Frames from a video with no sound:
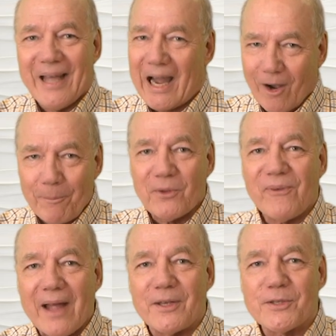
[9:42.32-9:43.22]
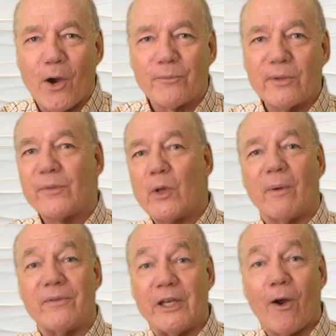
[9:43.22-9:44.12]
I hope you found this
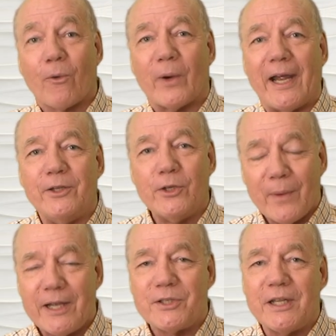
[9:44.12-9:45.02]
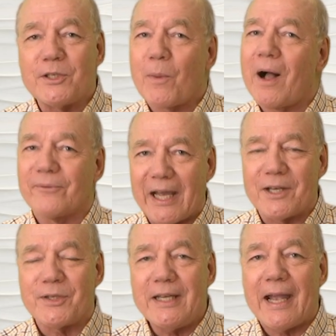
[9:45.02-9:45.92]
overview of the OREI
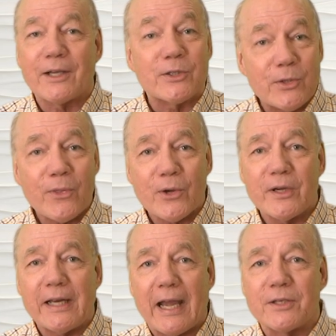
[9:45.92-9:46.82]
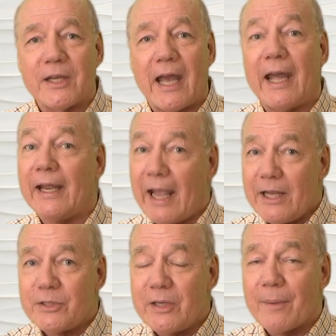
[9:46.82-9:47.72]
UHD12-EX230-K
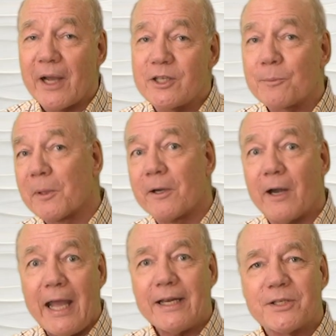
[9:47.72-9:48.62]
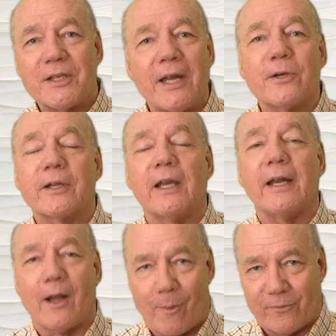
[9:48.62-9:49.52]
HDMI splitter and extender kit
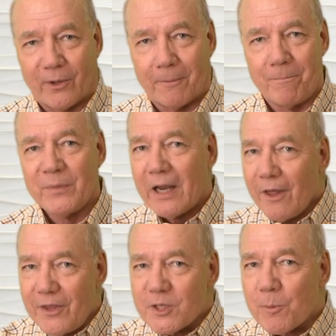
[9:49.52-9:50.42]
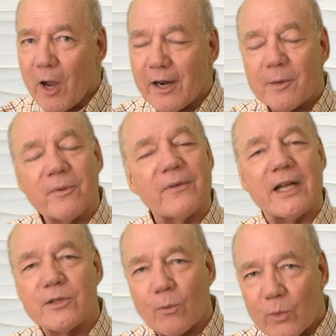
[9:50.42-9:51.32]
helpful. This product
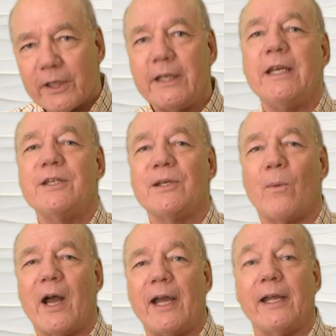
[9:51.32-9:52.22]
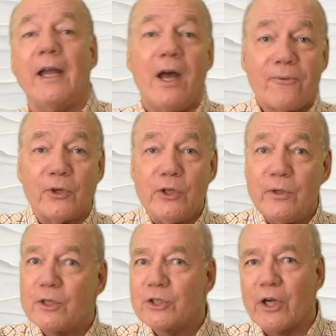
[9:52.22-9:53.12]
provides a really easy way for you
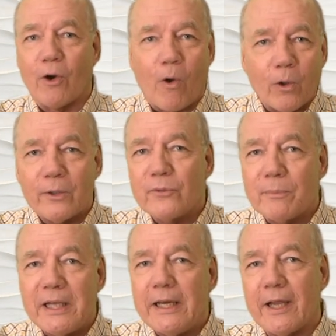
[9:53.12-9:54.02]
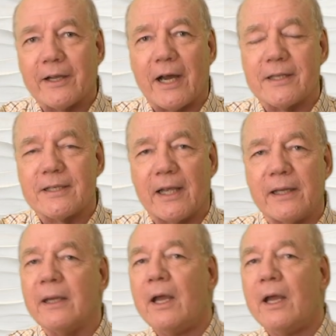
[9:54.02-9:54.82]
to share all of your media content